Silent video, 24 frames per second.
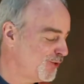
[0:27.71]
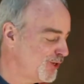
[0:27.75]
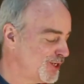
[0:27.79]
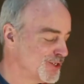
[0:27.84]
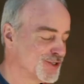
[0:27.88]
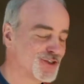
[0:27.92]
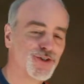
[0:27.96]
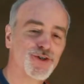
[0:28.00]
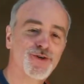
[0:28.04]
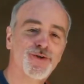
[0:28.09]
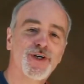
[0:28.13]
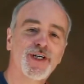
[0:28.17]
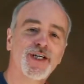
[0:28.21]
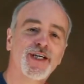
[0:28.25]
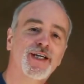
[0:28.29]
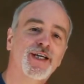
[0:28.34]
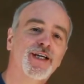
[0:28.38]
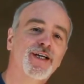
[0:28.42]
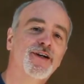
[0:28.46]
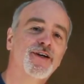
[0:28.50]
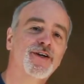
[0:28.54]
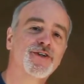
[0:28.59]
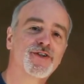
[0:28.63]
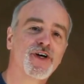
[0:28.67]
we're doing
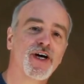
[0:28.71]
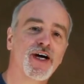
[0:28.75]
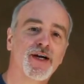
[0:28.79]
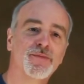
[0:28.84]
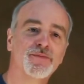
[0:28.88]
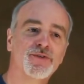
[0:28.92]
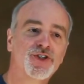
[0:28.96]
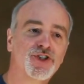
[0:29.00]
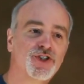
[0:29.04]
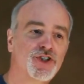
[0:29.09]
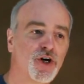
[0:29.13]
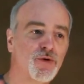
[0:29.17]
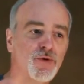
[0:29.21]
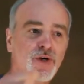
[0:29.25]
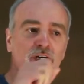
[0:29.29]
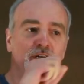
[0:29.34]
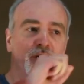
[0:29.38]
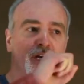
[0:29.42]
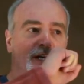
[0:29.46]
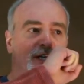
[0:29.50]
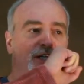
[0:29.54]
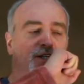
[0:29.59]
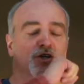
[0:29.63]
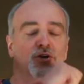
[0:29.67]
here is I'm
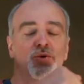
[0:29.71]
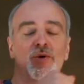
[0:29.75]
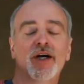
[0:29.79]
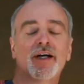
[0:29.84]
showing a